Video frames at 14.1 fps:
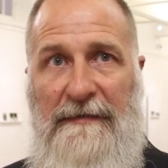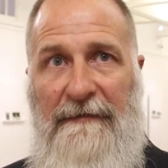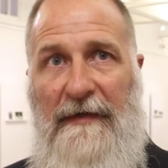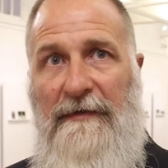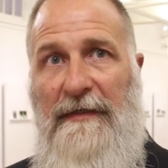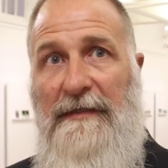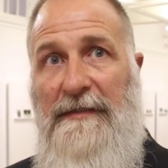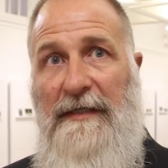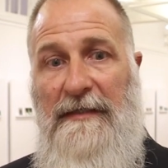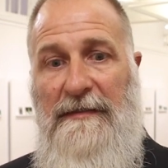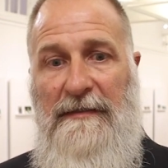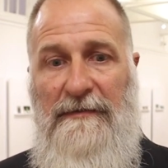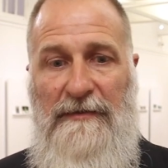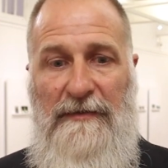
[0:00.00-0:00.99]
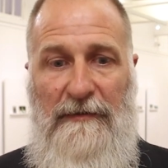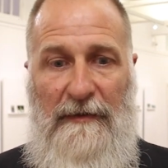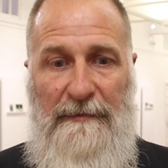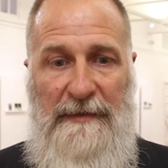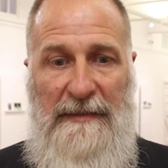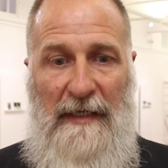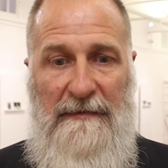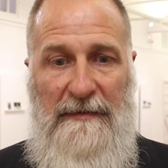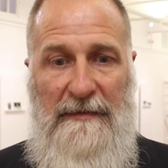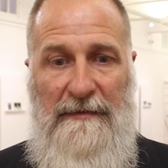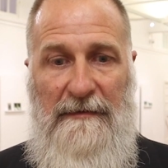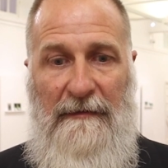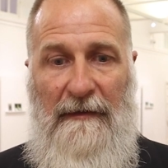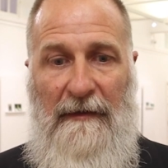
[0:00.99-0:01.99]
various sets and
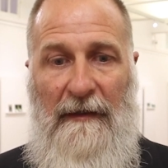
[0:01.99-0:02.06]
circumstances.